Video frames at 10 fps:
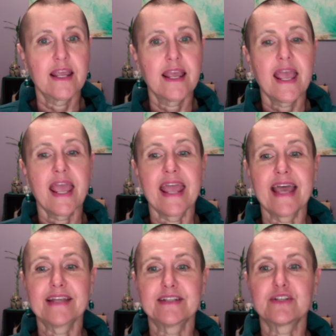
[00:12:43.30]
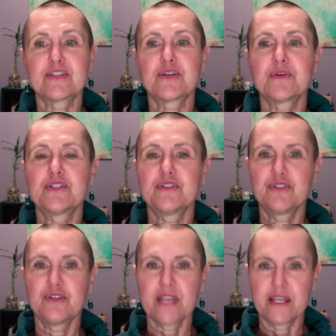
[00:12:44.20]
And so as you
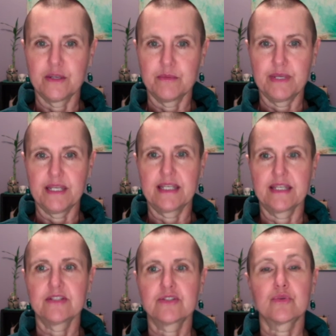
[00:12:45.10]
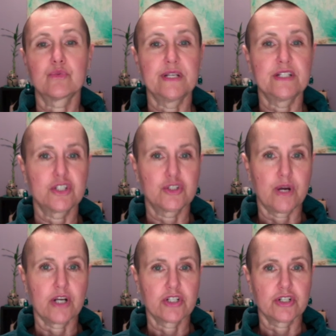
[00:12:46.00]
do that, you begin to
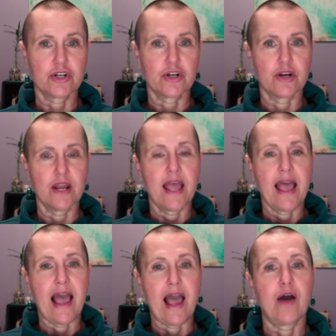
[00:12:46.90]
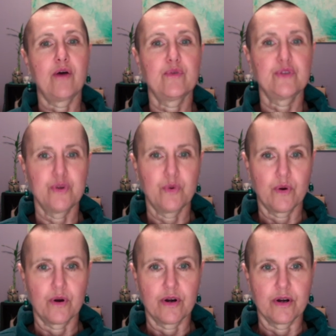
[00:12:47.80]
restructure how
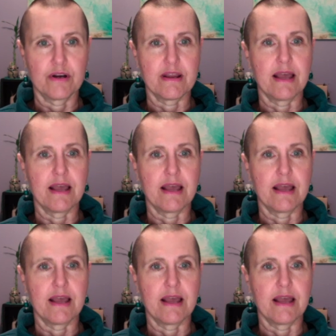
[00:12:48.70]
your